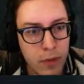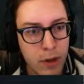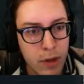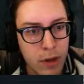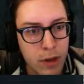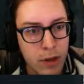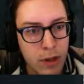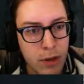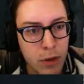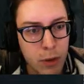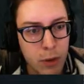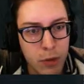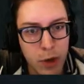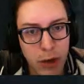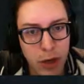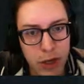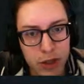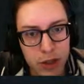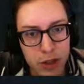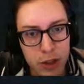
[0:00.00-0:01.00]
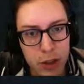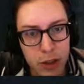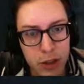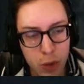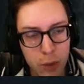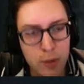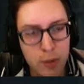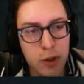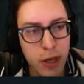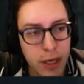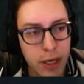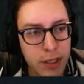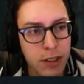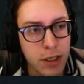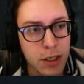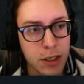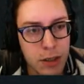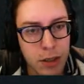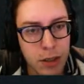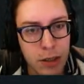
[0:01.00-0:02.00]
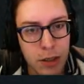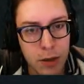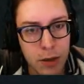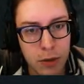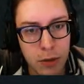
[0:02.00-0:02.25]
Storm Strike is a good